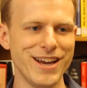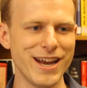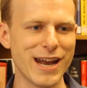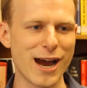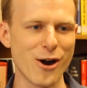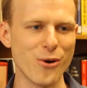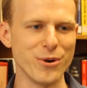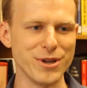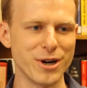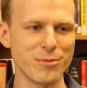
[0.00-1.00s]
and how
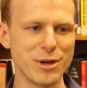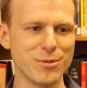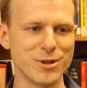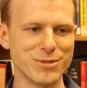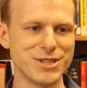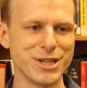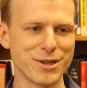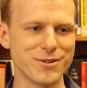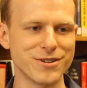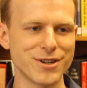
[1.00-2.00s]
young people in
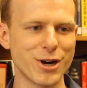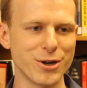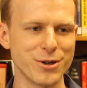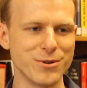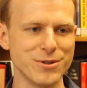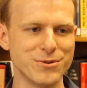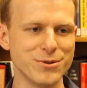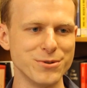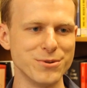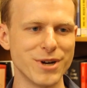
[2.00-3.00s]
particular are going
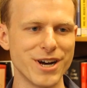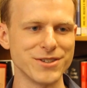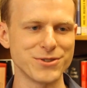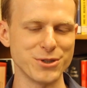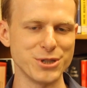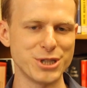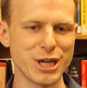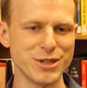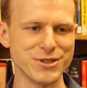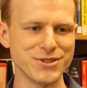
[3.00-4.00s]
through certain
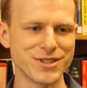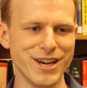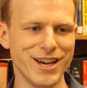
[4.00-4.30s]
changes.